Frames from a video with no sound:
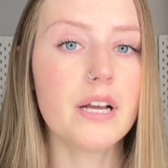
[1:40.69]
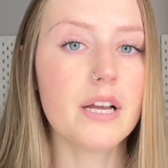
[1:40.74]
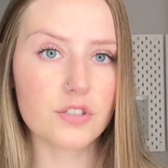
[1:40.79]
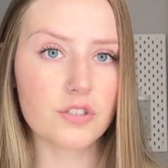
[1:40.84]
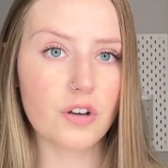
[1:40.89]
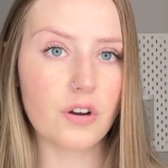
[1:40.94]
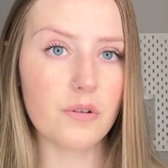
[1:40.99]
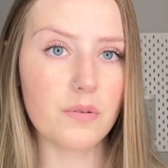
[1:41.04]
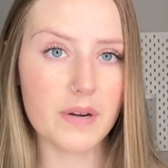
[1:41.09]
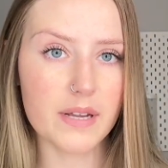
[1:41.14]

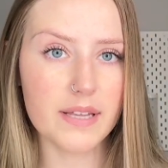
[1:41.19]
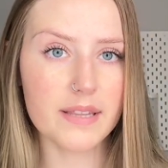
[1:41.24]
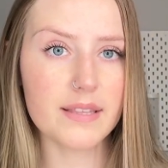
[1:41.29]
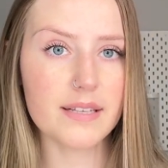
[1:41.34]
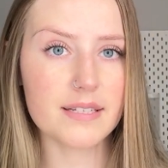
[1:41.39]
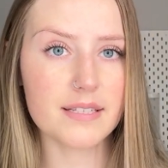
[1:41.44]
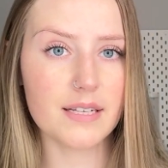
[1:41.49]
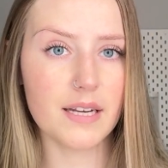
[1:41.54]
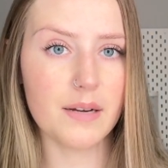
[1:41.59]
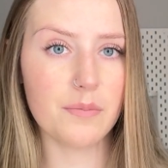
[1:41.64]
So in
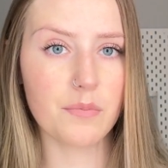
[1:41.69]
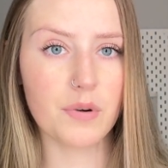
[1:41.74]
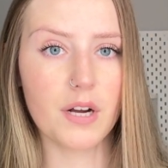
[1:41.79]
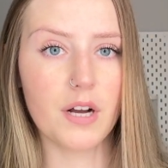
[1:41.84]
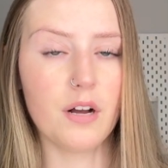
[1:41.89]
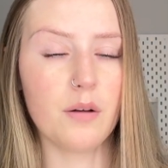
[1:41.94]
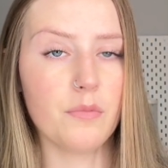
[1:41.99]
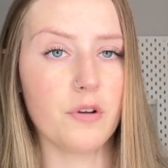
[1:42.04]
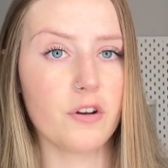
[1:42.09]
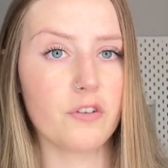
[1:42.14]
the same
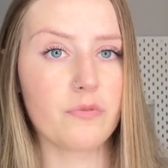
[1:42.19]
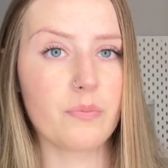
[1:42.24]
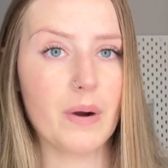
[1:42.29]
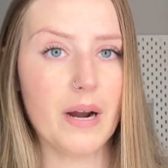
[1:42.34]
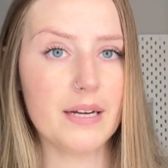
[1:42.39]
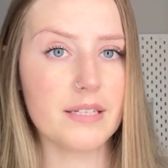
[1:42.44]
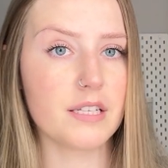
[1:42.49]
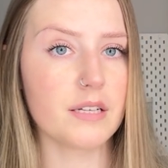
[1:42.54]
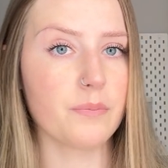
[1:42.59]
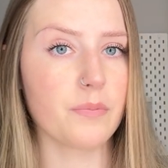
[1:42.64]
realm of
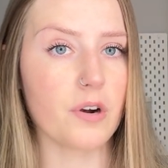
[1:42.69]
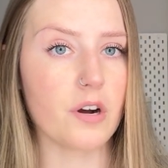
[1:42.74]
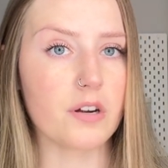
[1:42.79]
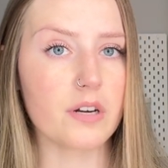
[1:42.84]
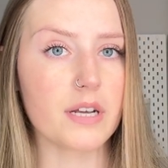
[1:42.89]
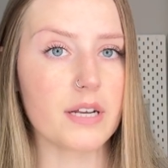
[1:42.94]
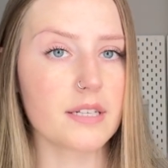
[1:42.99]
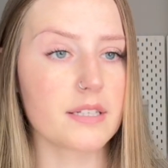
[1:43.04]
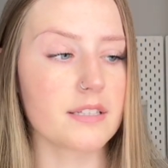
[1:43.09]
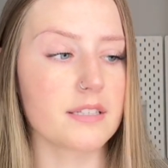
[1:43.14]
pricing
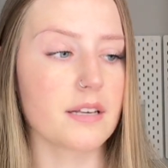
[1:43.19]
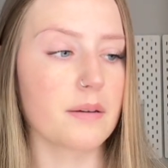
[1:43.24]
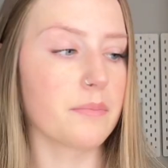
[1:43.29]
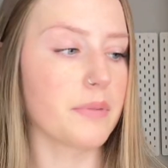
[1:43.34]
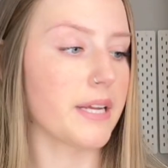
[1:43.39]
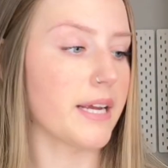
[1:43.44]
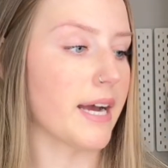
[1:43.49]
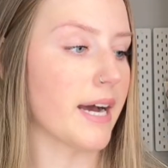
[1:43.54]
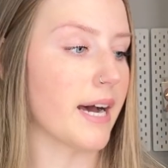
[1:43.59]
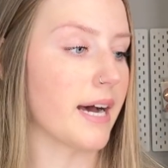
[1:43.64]
products,
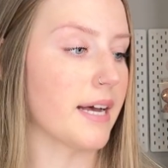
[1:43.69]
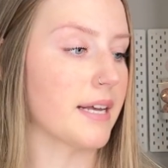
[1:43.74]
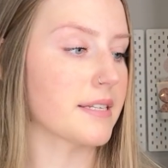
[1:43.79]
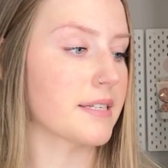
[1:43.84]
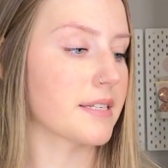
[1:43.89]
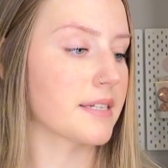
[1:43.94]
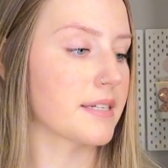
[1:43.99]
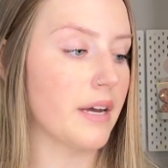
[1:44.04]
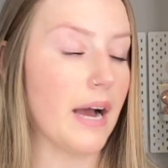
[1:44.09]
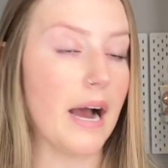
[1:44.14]
somebody
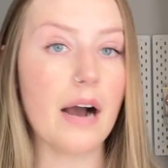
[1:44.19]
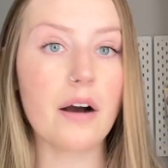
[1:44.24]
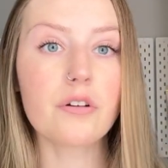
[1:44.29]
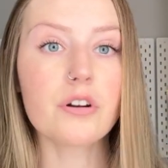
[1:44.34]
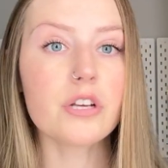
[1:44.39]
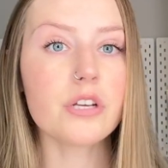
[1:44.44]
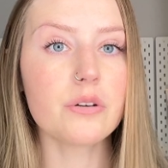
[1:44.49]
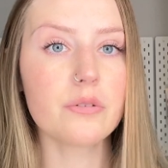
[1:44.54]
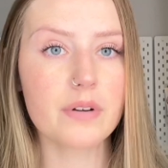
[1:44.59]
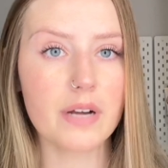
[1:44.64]
asked, how
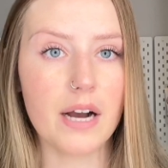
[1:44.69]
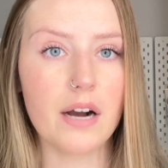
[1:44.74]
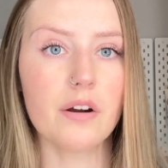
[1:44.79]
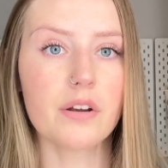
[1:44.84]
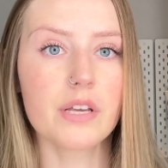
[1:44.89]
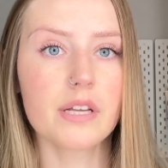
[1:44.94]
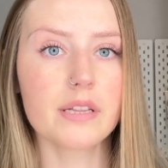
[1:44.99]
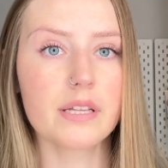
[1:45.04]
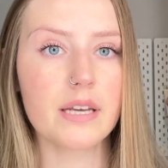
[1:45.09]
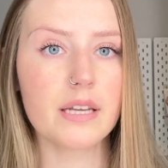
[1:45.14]
do you
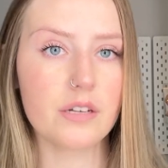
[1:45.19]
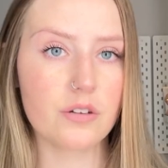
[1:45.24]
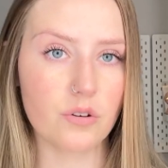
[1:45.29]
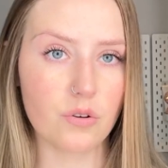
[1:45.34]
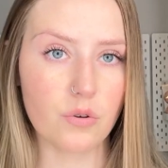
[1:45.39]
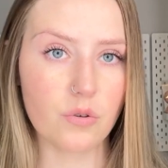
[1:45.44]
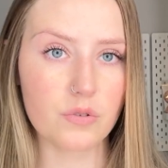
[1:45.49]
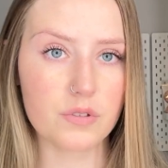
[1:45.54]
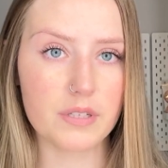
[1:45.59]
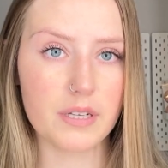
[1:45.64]
calculate
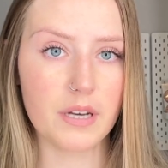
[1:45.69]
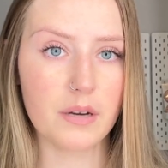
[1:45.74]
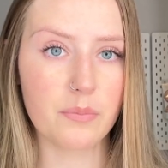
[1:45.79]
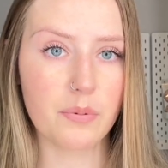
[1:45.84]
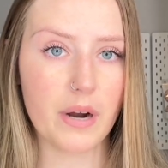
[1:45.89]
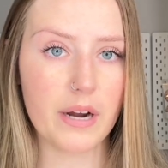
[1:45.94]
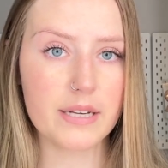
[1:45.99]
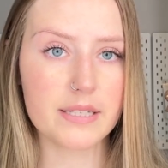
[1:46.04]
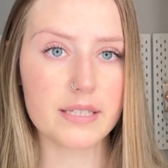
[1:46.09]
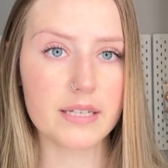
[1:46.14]
your wholesale
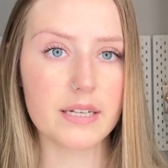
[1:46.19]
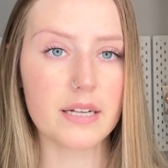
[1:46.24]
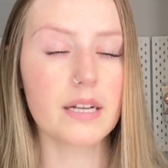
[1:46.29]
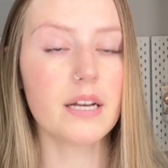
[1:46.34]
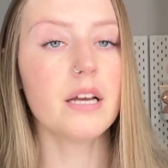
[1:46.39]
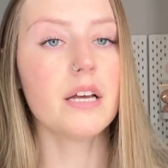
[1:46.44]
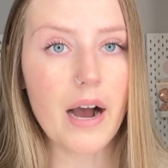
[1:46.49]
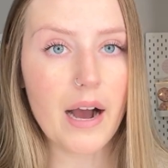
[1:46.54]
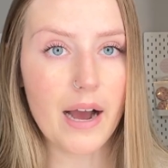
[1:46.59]
pricing?